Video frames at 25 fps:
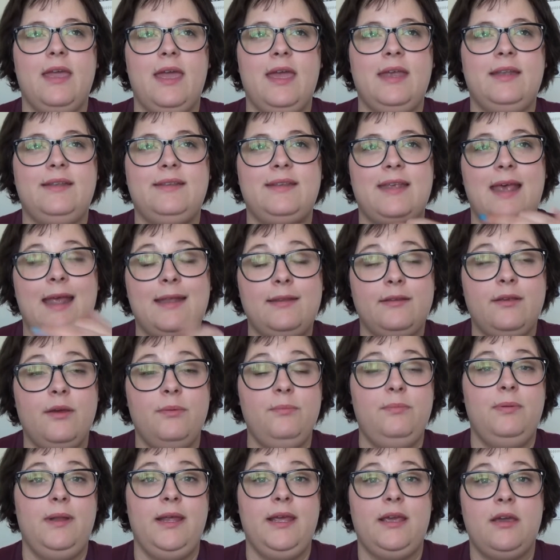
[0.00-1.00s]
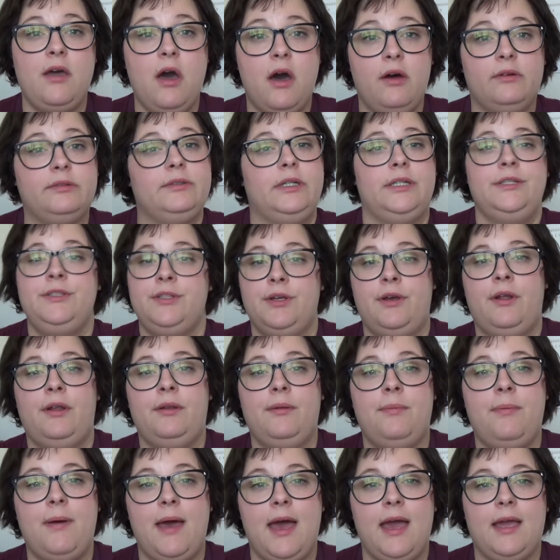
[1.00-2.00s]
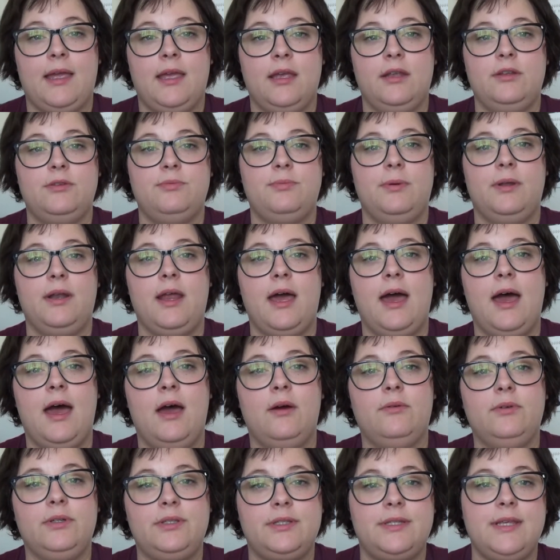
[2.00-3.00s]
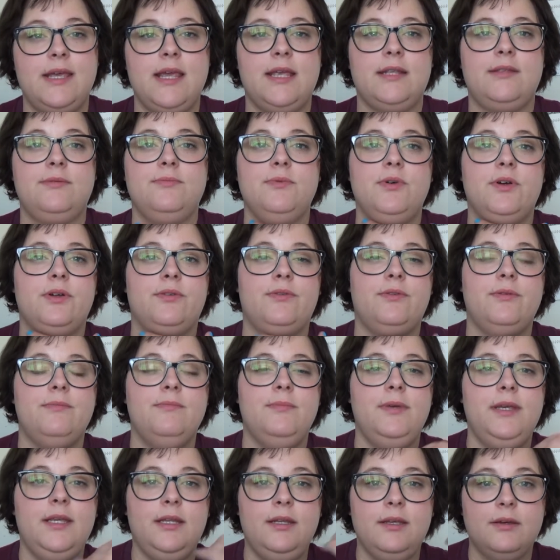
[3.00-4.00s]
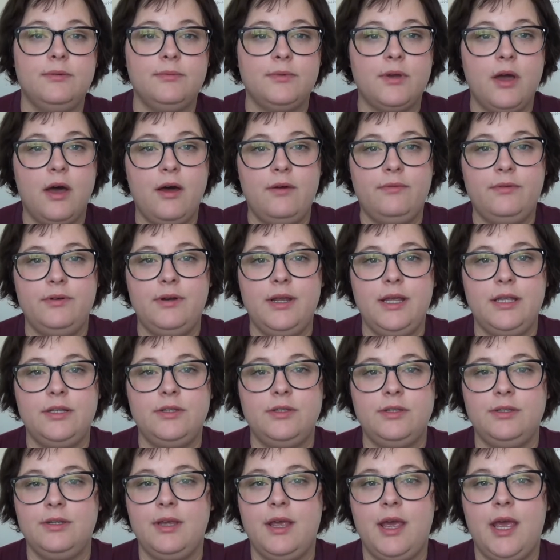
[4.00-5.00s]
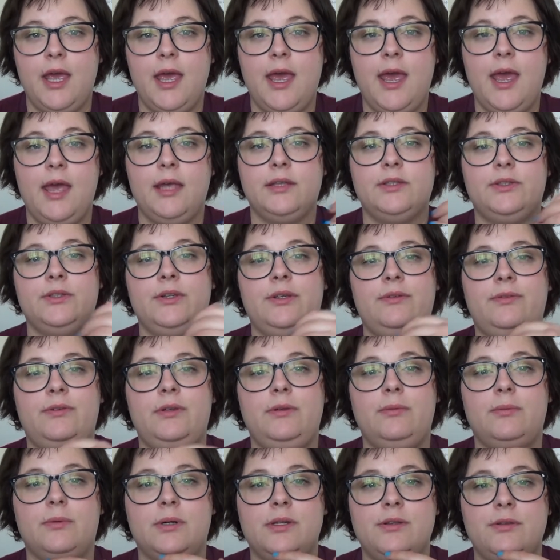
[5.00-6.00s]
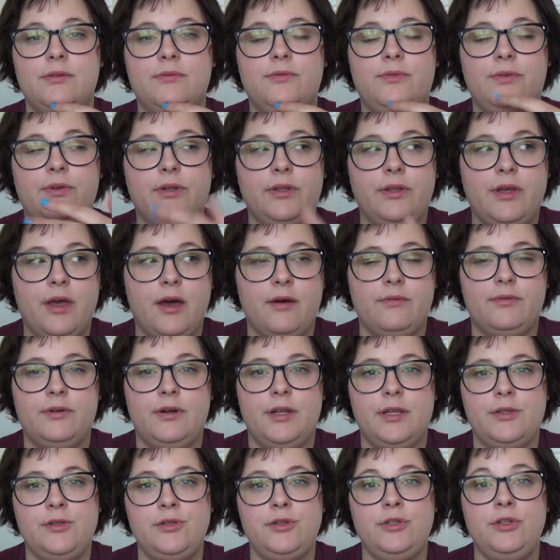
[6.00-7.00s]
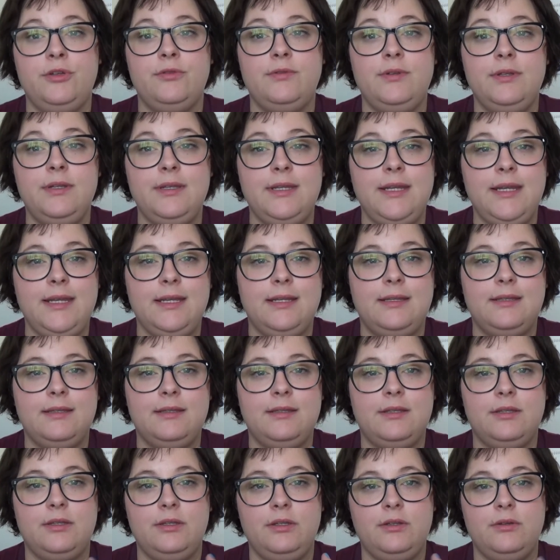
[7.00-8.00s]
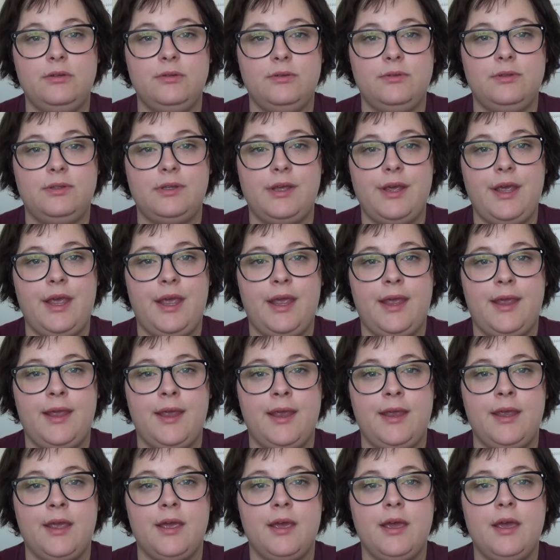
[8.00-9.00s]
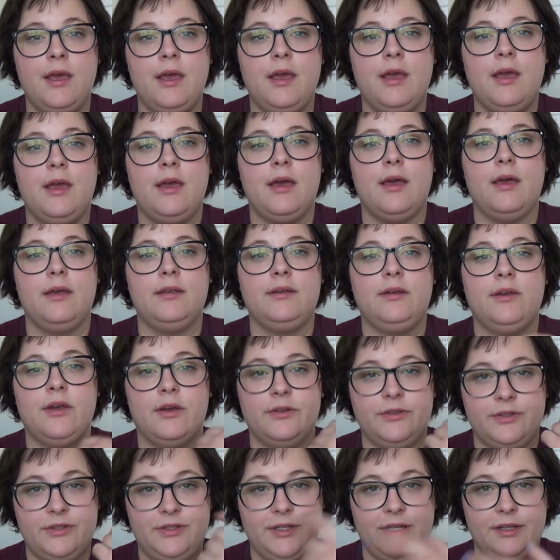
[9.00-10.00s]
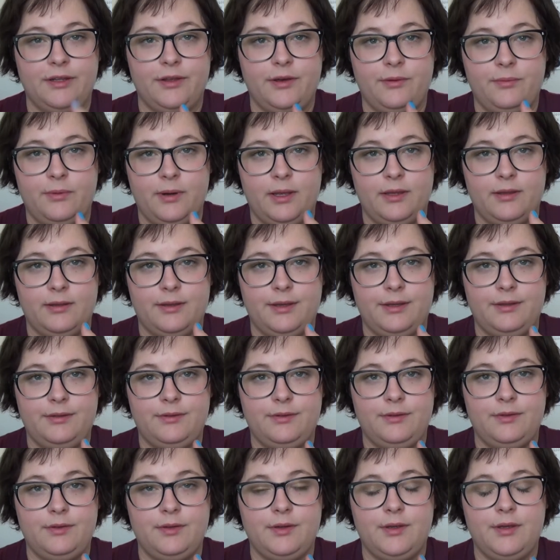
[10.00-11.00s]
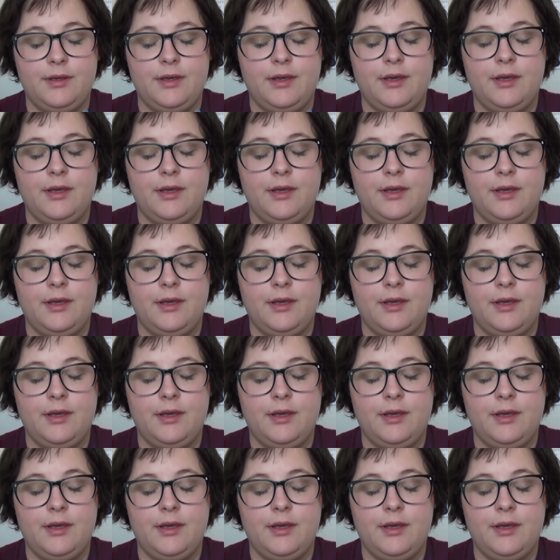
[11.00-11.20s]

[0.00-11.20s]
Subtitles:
It says complete coverage on the package, but I would say it's more of a medium coverage. So if you want full coverage, you need to use a concealer with it.